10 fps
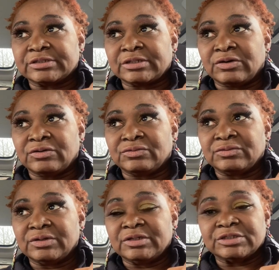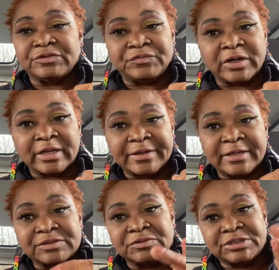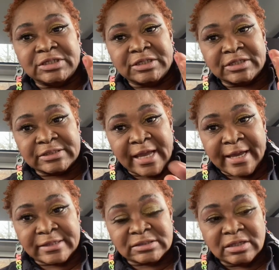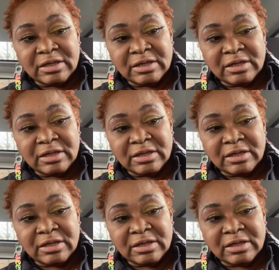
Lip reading: so she felt like that's what she needed to ask.